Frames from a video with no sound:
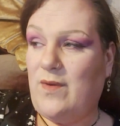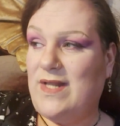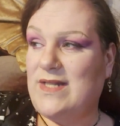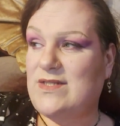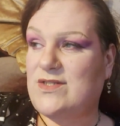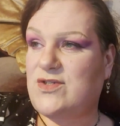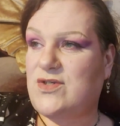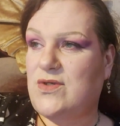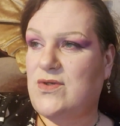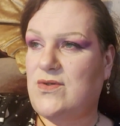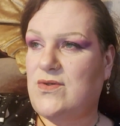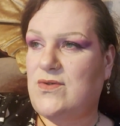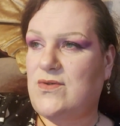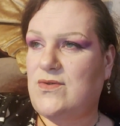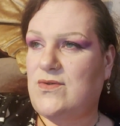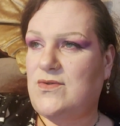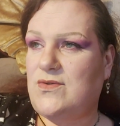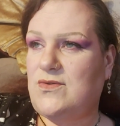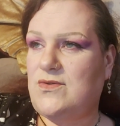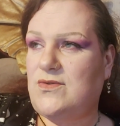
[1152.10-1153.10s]
went
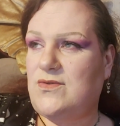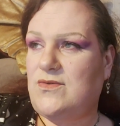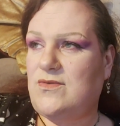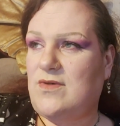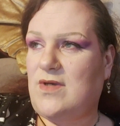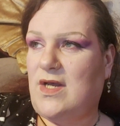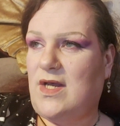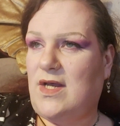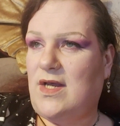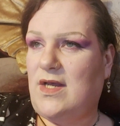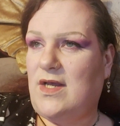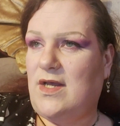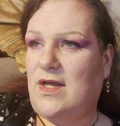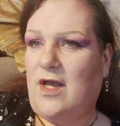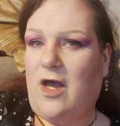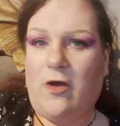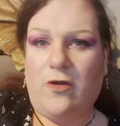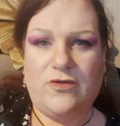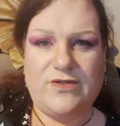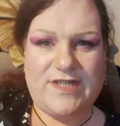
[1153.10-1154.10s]
to
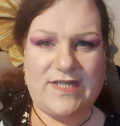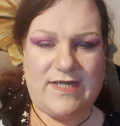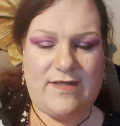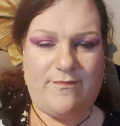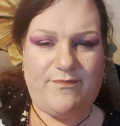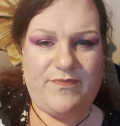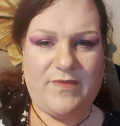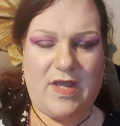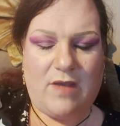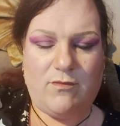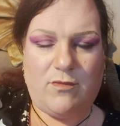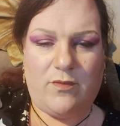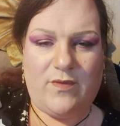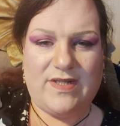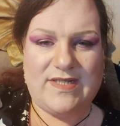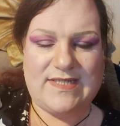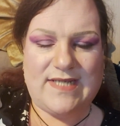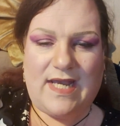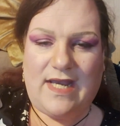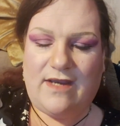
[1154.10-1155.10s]
Aldi and we
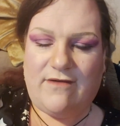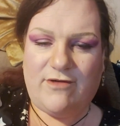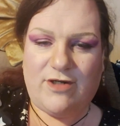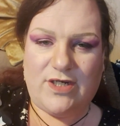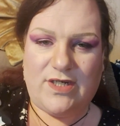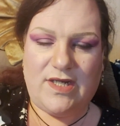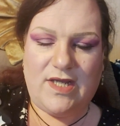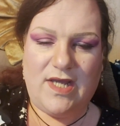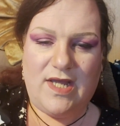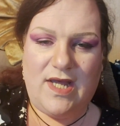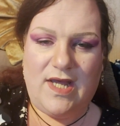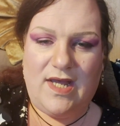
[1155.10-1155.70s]
went to Heron